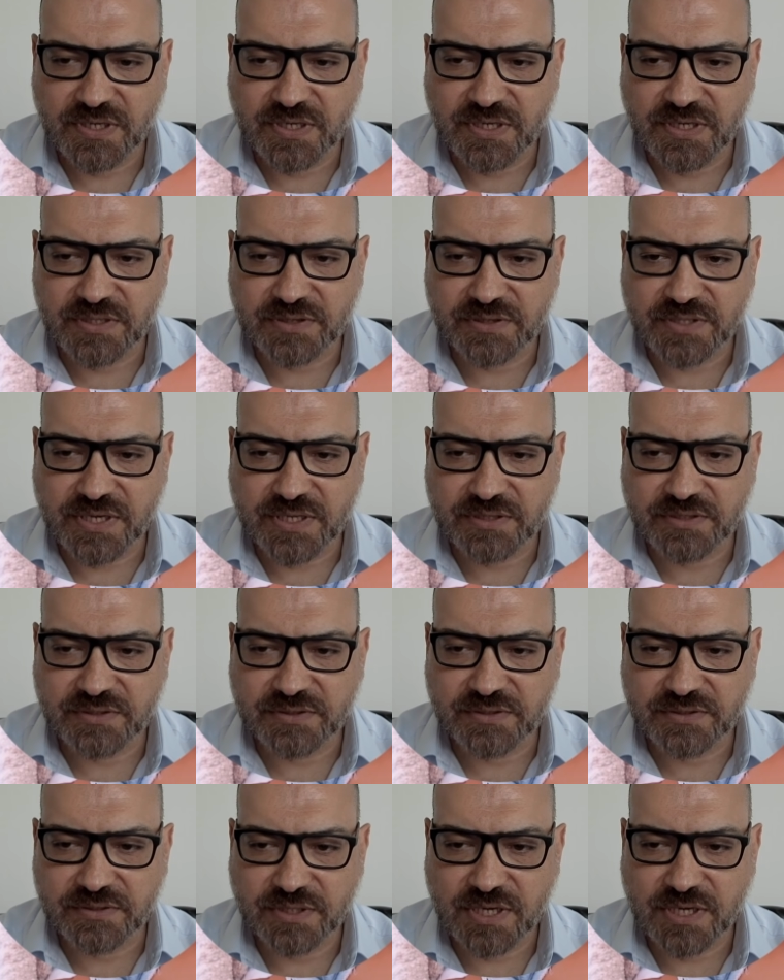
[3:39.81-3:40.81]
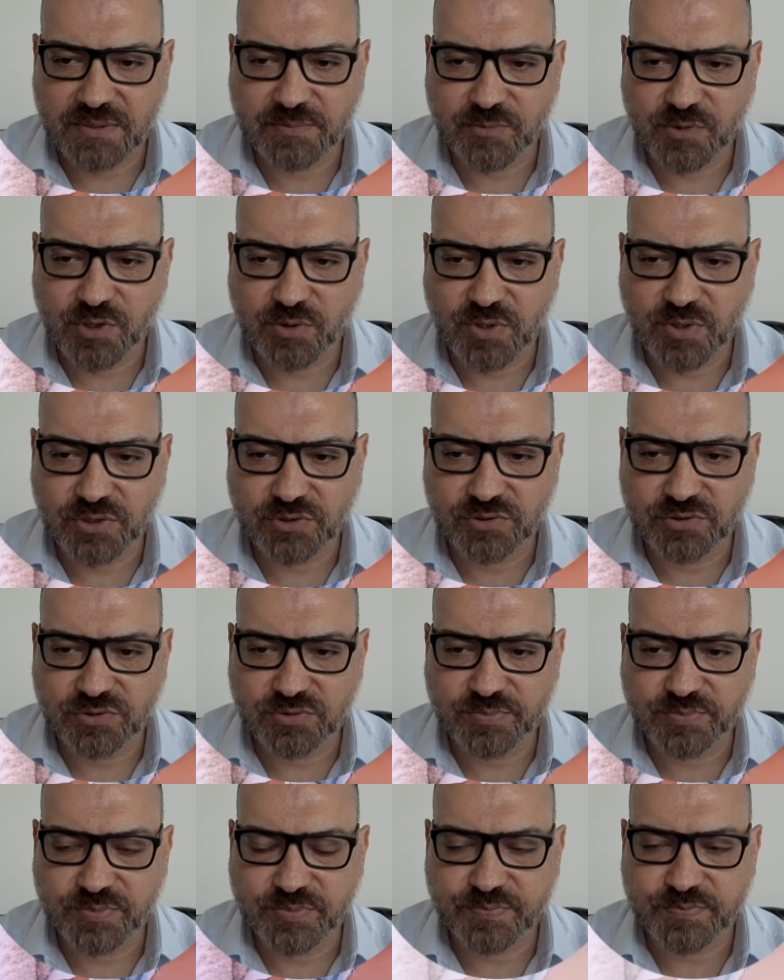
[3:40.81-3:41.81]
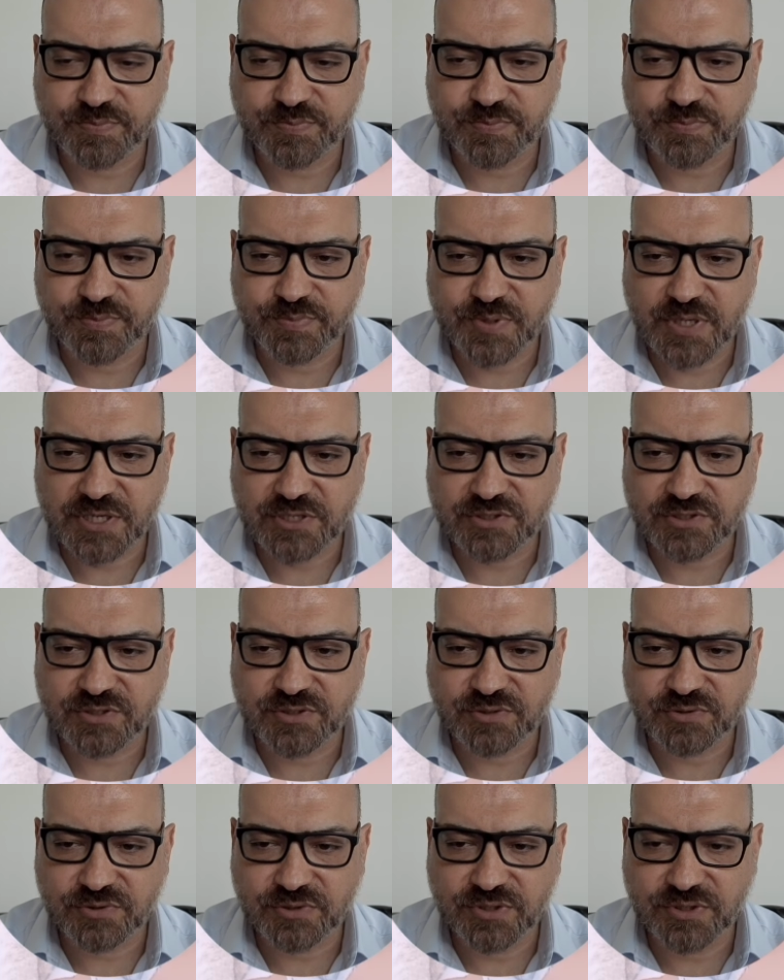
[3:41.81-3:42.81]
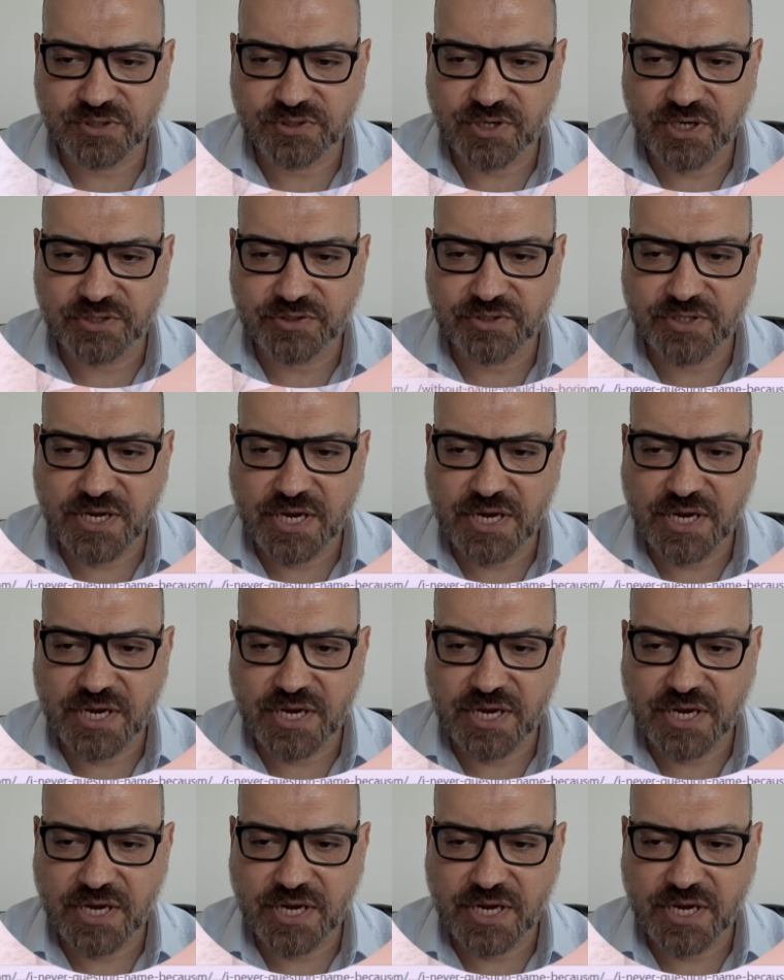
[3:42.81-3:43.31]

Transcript: And then I'm going to press on the run